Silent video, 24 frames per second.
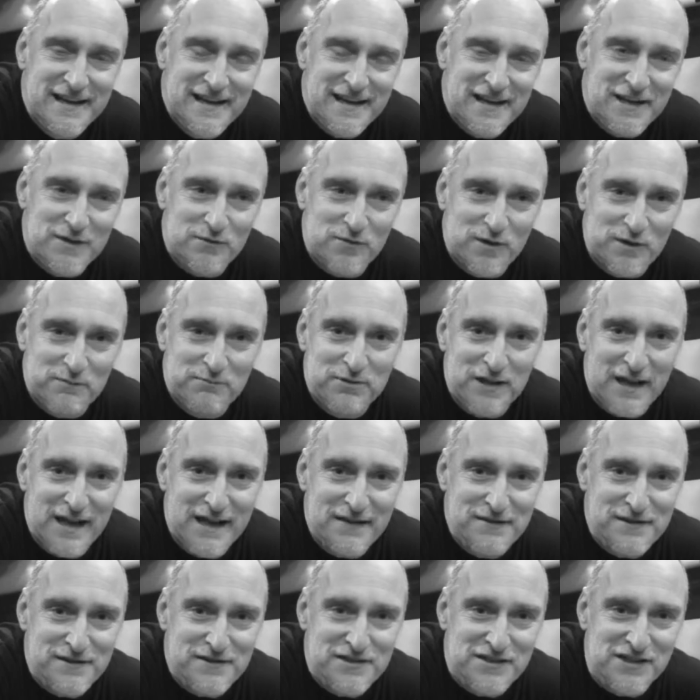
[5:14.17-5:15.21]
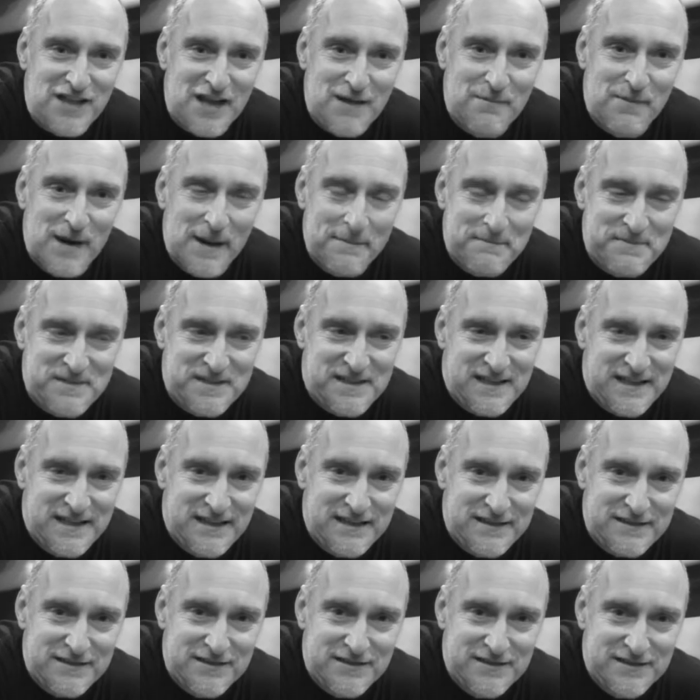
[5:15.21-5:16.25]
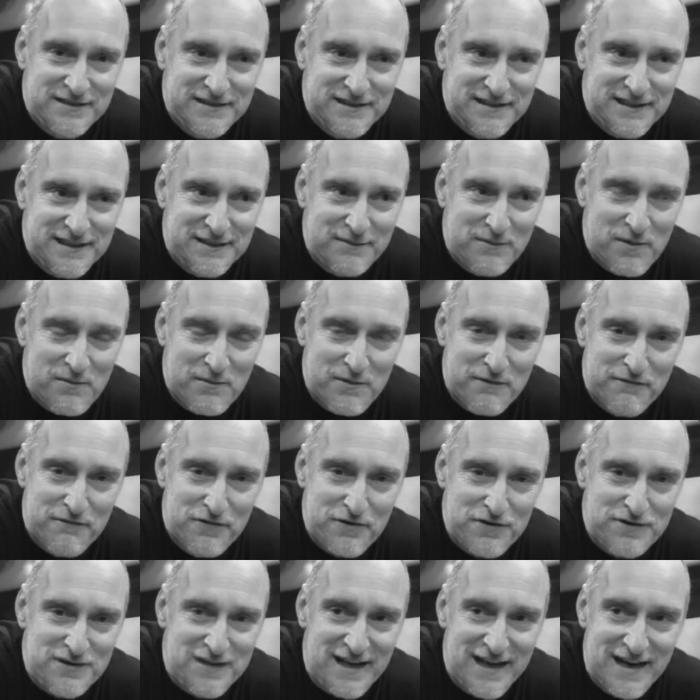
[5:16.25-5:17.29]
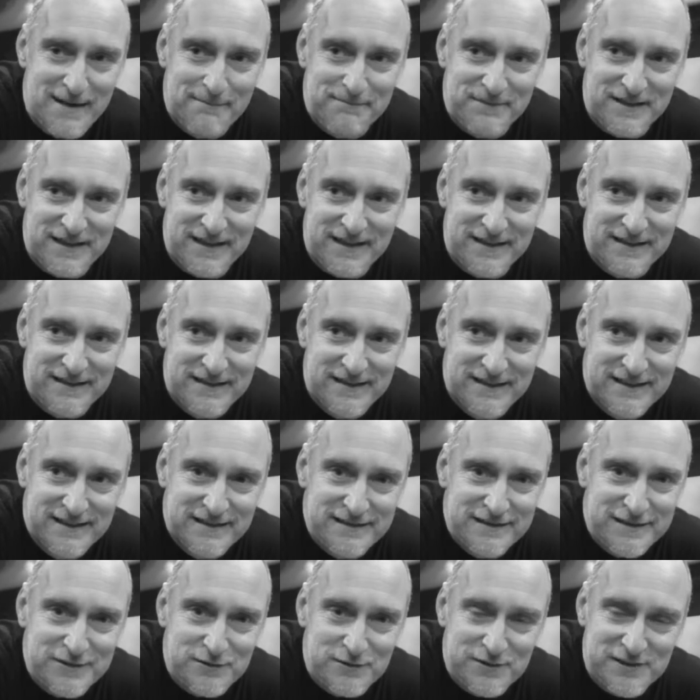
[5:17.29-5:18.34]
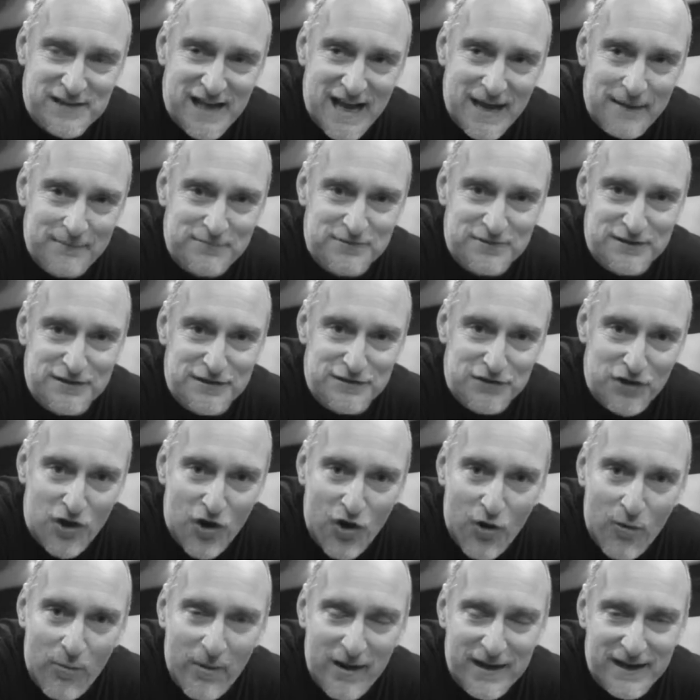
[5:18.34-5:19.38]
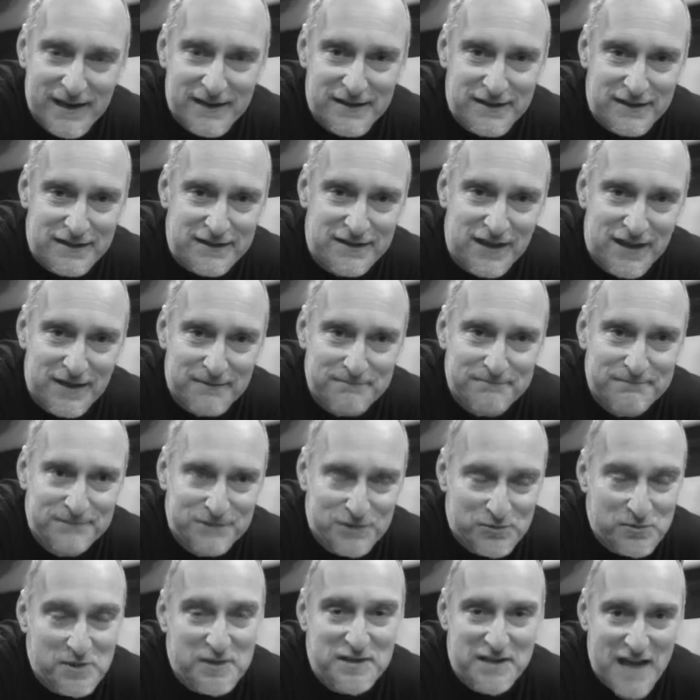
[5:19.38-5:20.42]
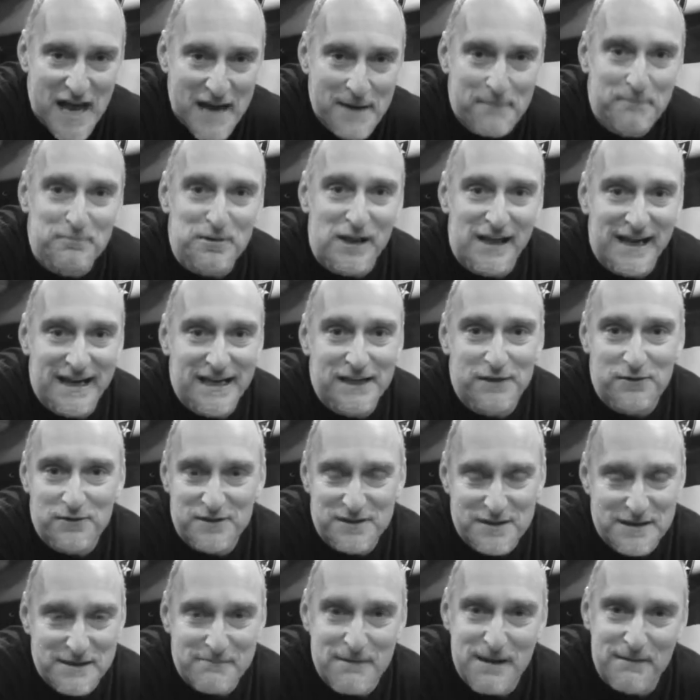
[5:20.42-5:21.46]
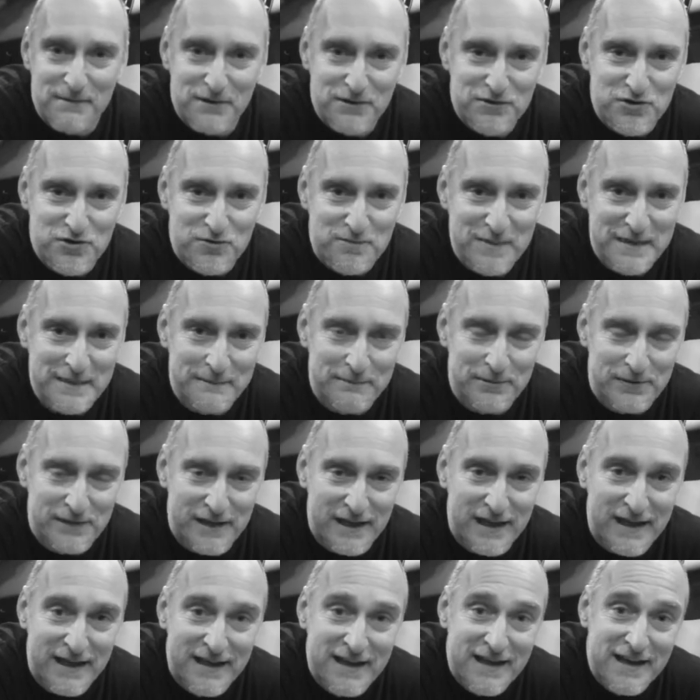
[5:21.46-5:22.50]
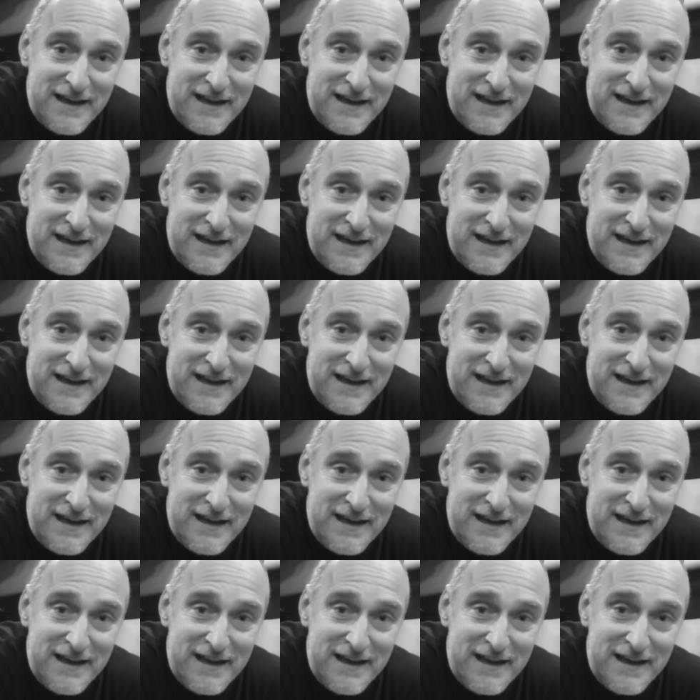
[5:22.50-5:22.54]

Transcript: And we played in this club upstairs. And when we first got up there was absolutely nobody in the club. So we started playing. There was like maybe two people there.